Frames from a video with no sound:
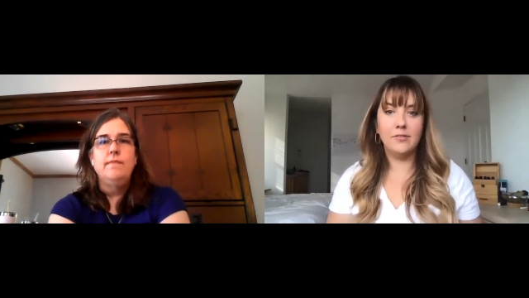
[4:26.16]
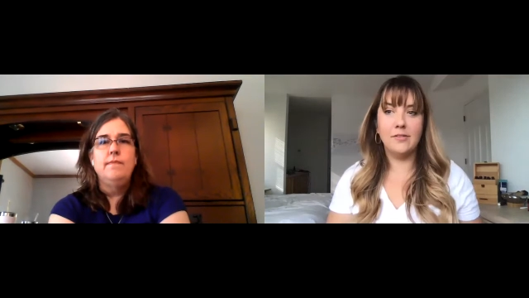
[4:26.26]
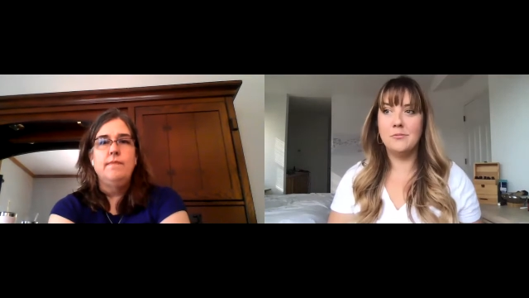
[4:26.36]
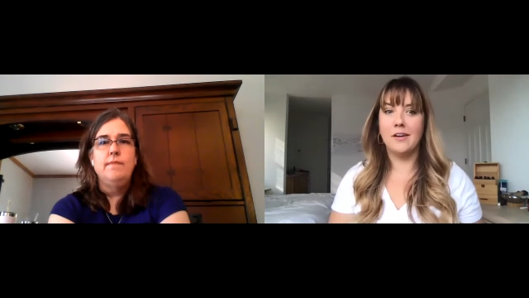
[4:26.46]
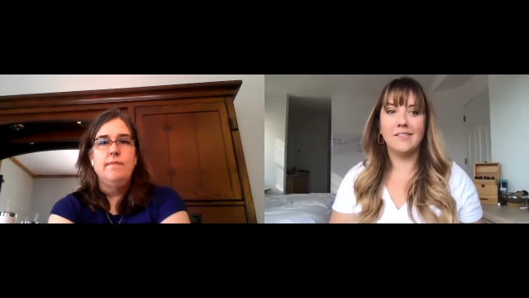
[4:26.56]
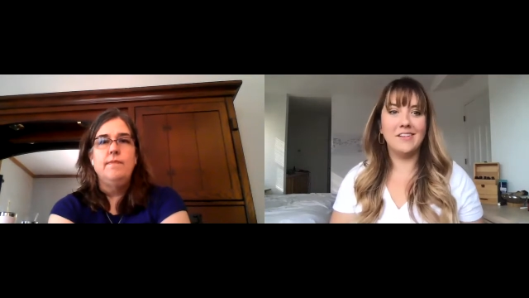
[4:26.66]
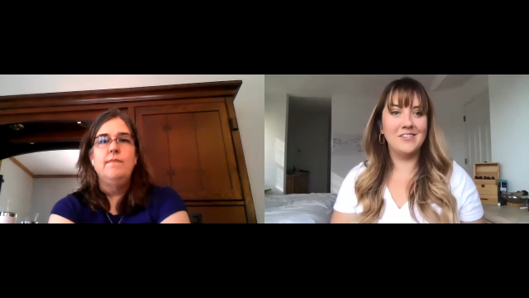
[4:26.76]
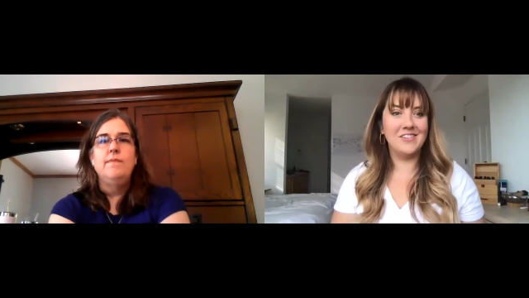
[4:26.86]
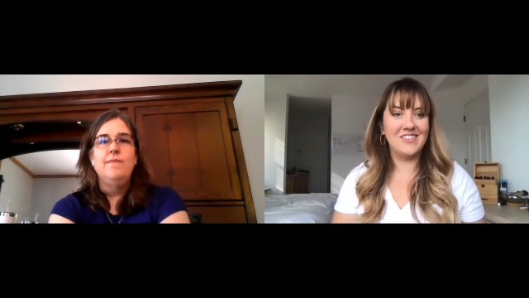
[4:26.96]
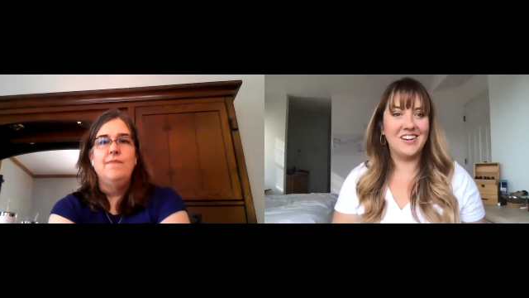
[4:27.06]
Speaker 1: subjects that
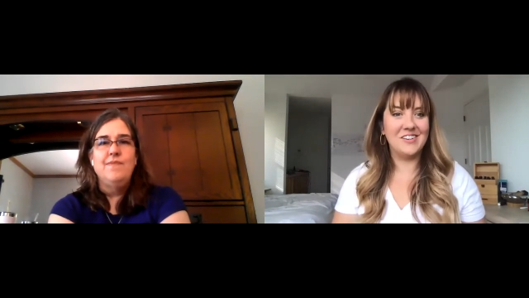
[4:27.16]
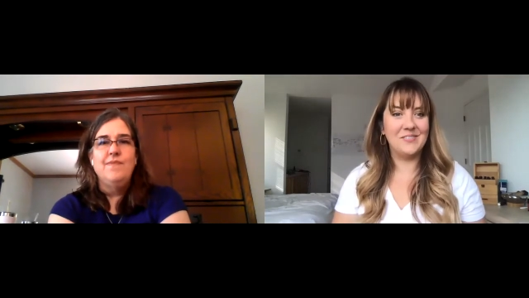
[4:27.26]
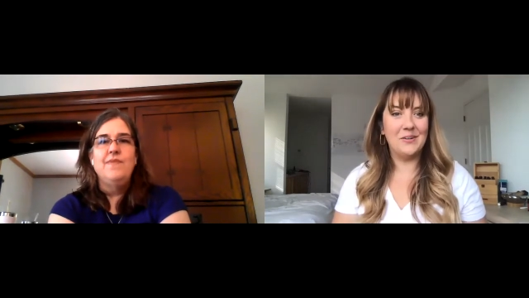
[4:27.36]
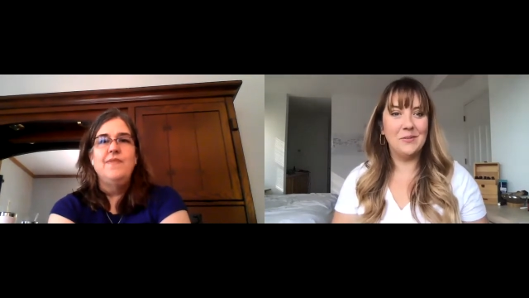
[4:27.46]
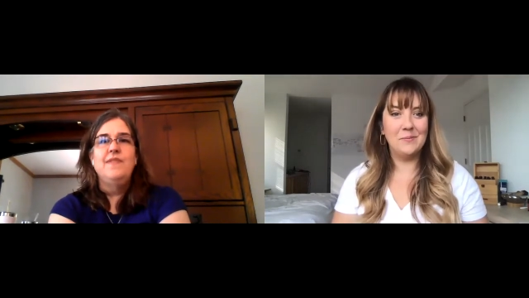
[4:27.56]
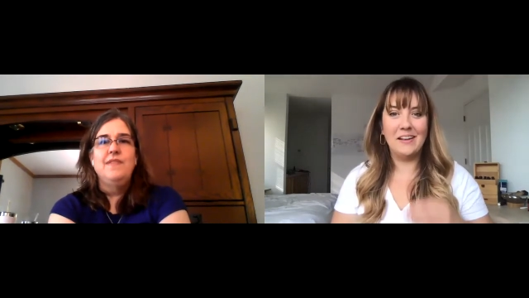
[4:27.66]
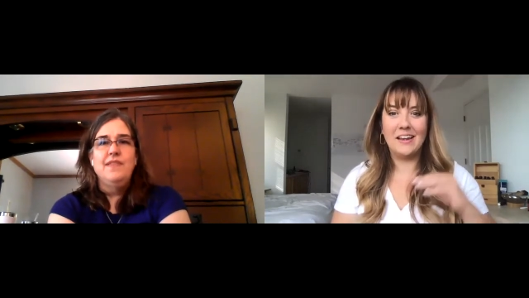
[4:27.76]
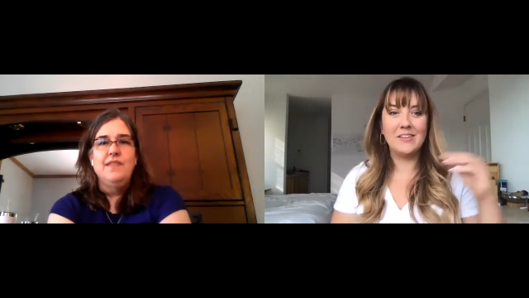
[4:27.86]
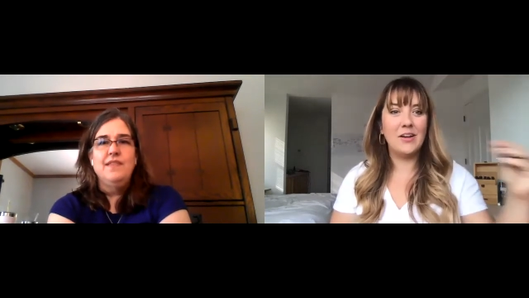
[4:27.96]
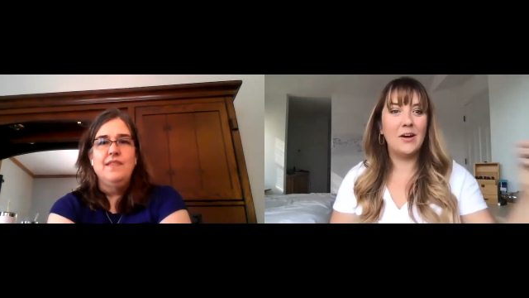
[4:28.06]
you just talked about would be
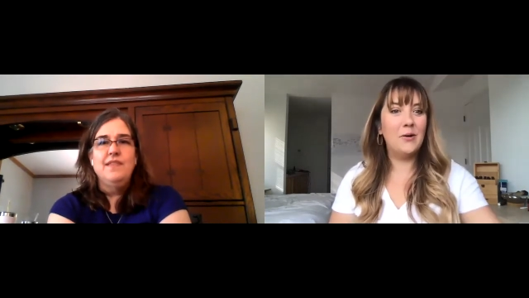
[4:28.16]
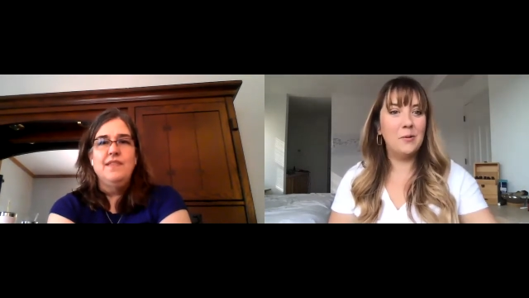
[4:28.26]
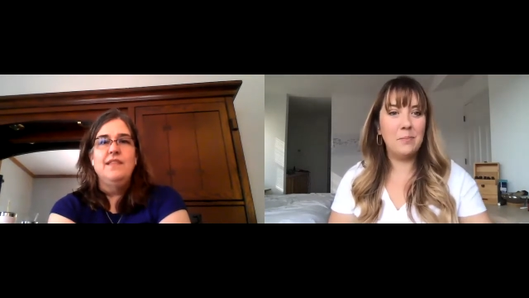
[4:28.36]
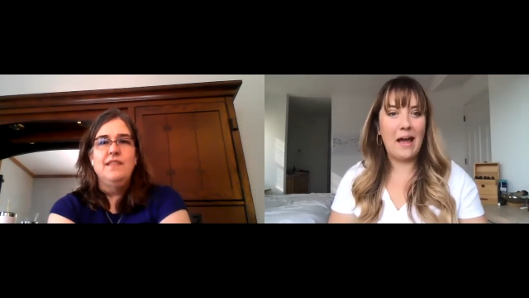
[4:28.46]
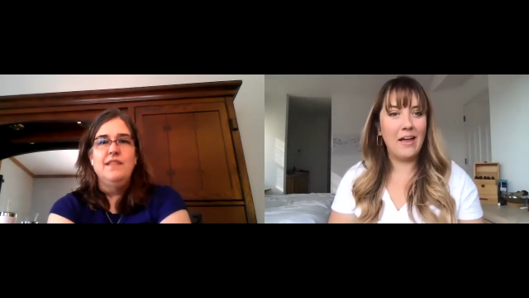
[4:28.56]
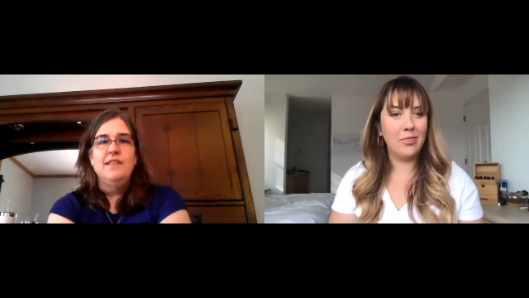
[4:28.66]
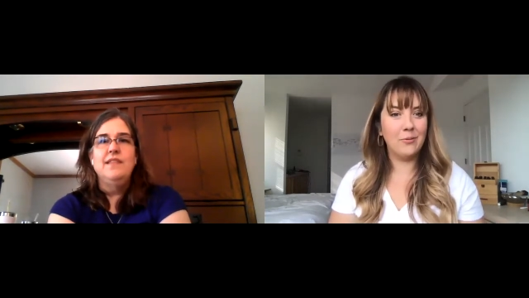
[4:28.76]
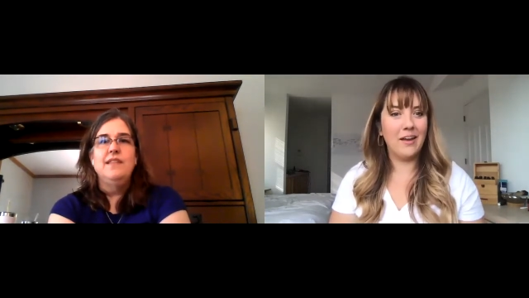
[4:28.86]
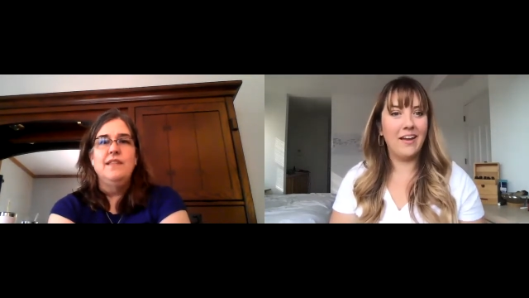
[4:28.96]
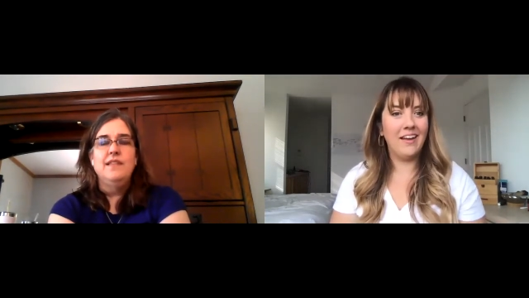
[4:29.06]
like its own
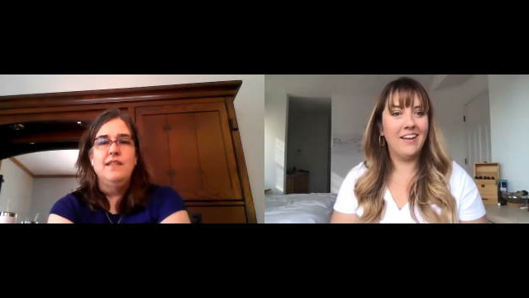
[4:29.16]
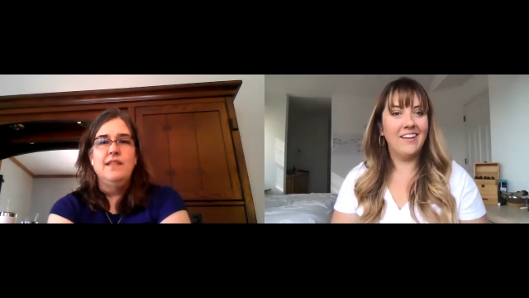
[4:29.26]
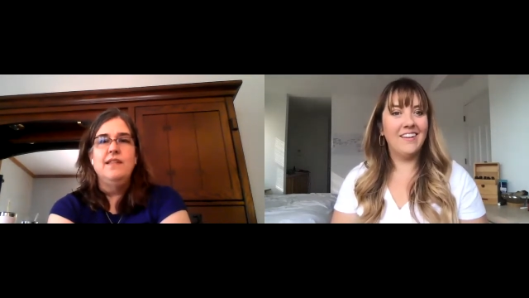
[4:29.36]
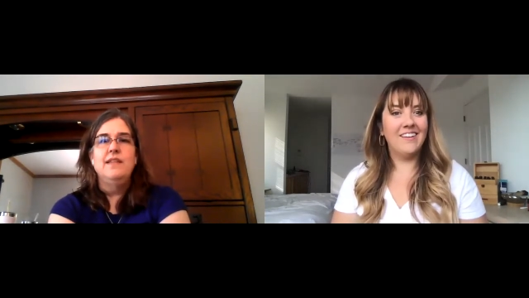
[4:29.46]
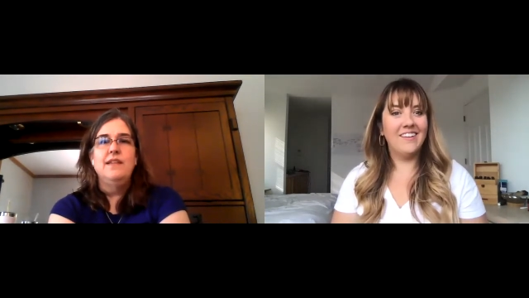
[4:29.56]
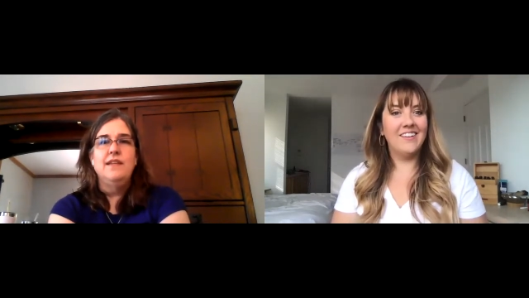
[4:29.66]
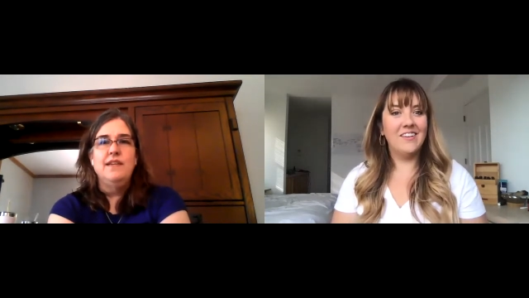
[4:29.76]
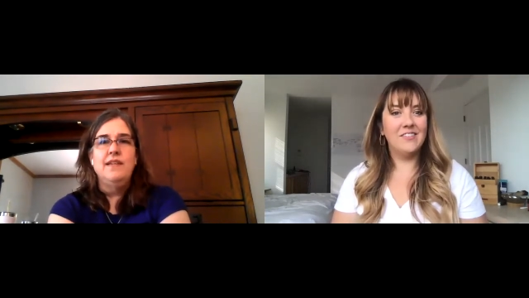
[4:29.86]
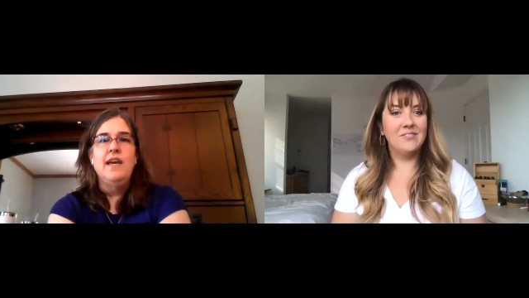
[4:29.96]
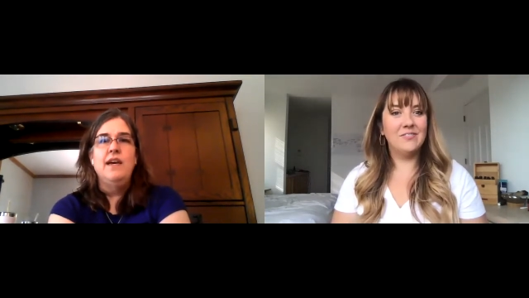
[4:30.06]
pathway
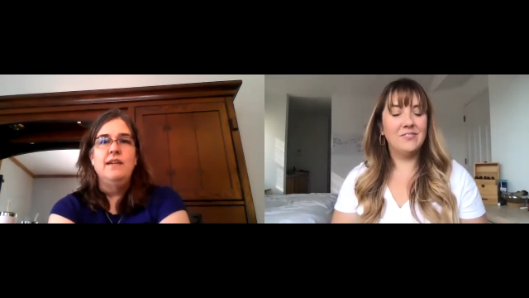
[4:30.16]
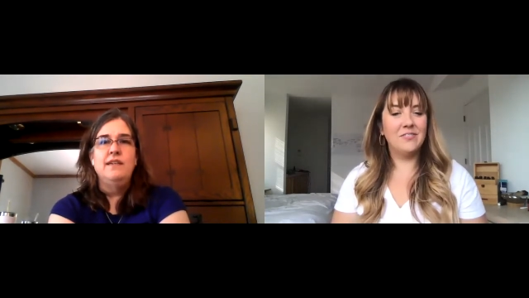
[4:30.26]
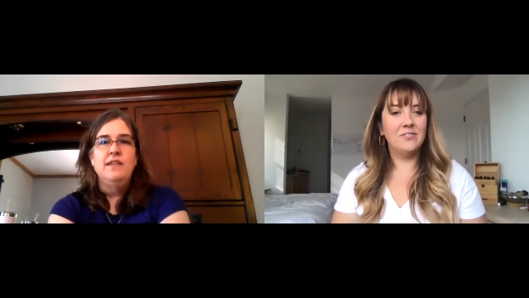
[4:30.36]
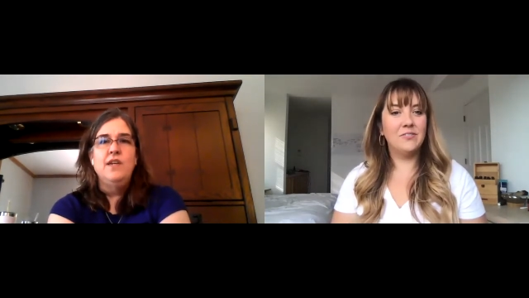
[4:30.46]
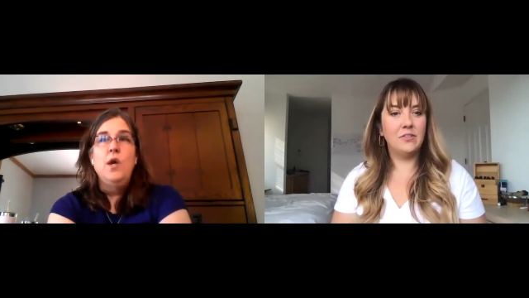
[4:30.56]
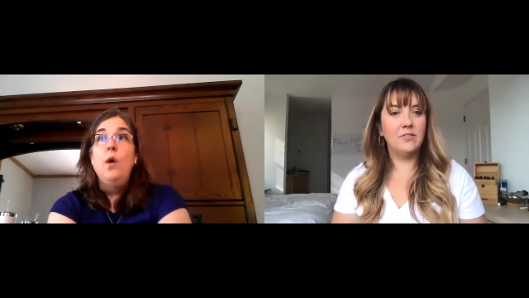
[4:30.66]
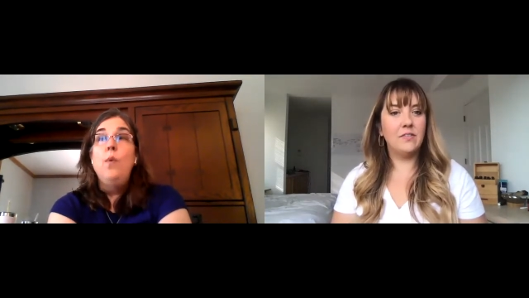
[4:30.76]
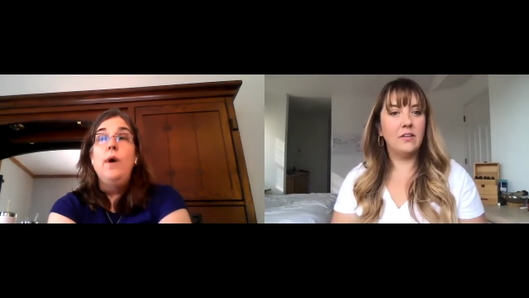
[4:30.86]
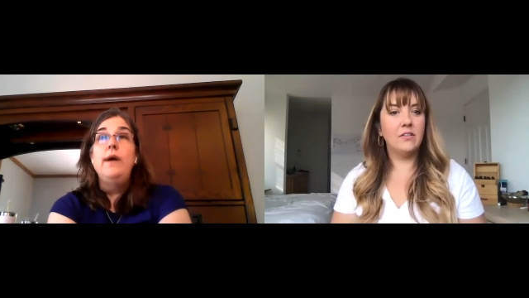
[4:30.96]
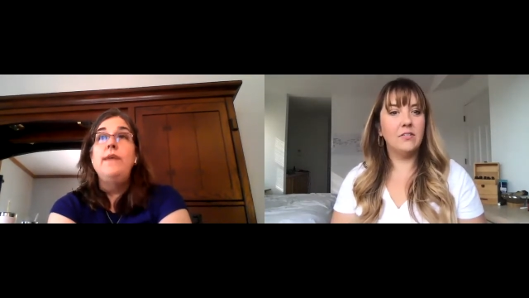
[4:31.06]
yeah mm-hmm.
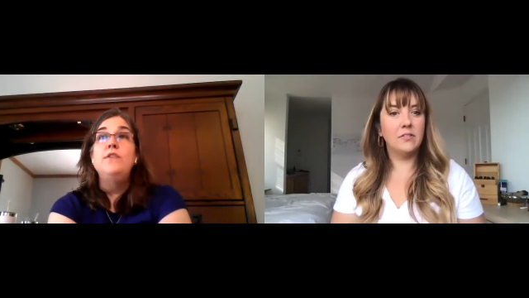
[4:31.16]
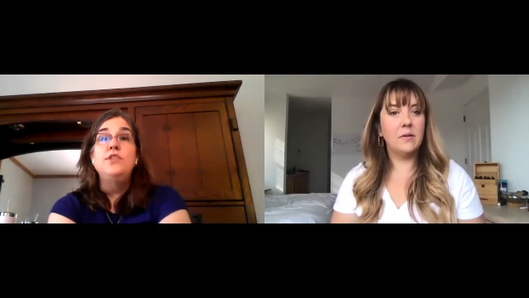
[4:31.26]
well and there's